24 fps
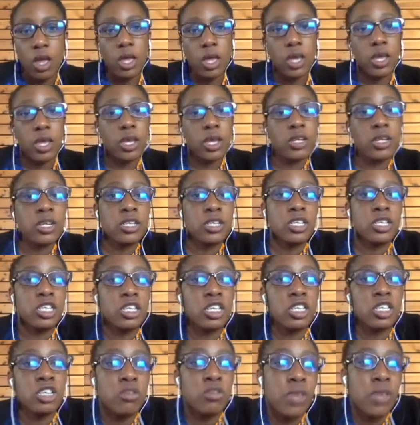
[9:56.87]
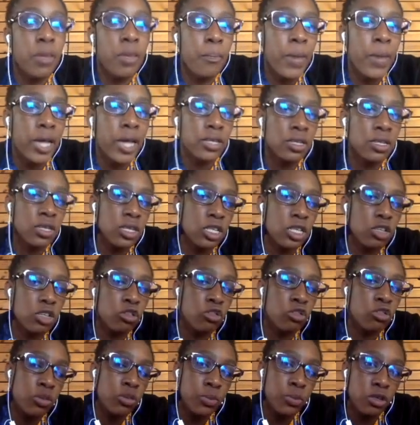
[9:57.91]
In addition to the ambassadors
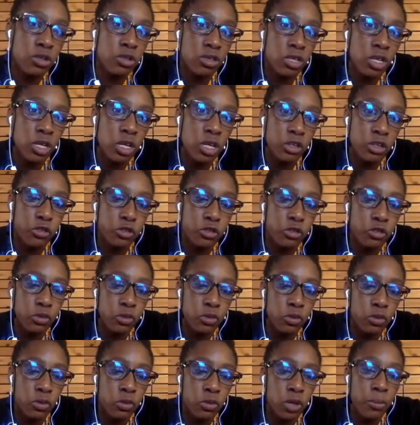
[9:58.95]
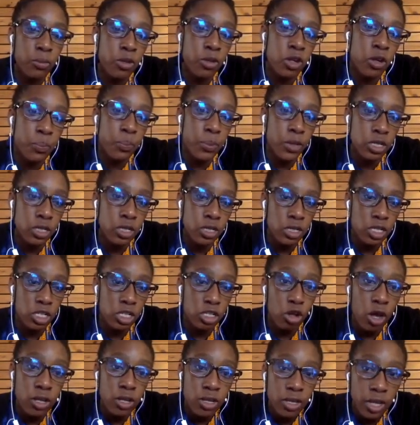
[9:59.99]
contributing to
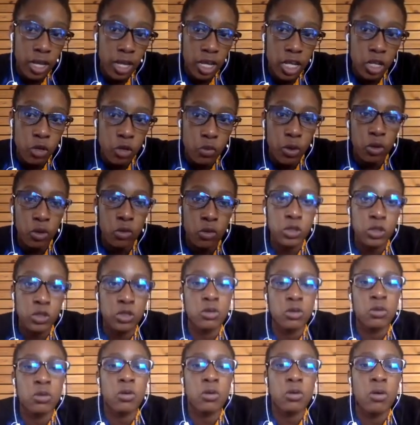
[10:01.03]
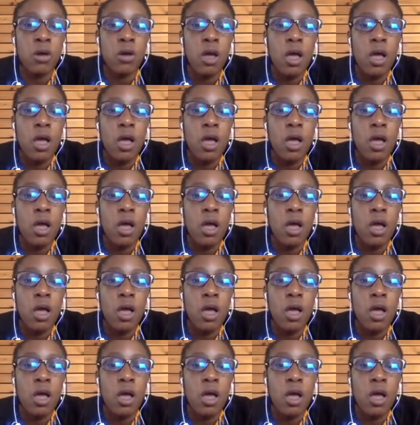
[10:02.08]
Immunopaedia's content, we also